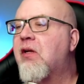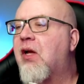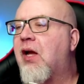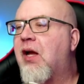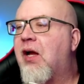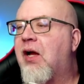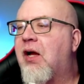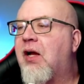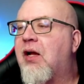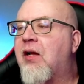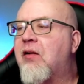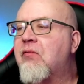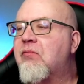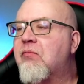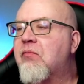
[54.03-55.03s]
Uh,
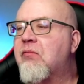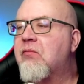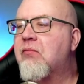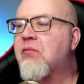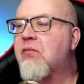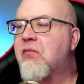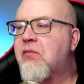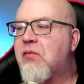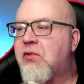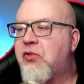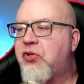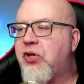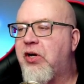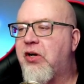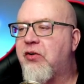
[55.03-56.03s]

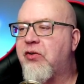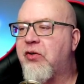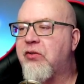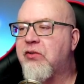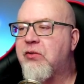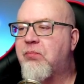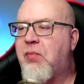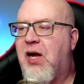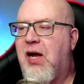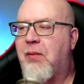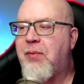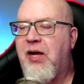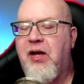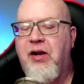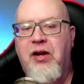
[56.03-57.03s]
Characters
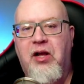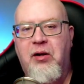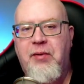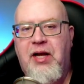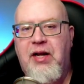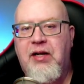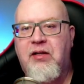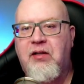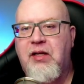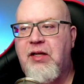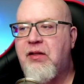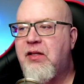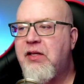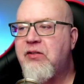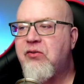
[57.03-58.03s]
pop out automatically.
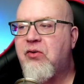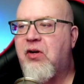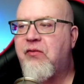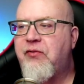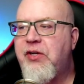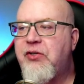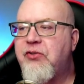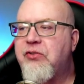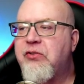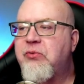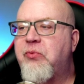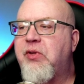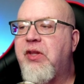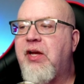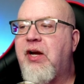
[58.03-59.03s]
These are all features that
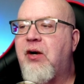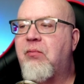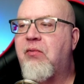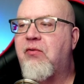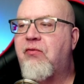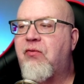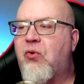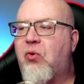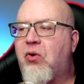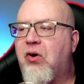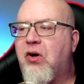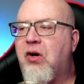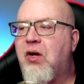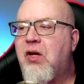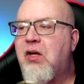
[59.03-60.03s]
were there
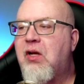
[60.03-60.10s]
before.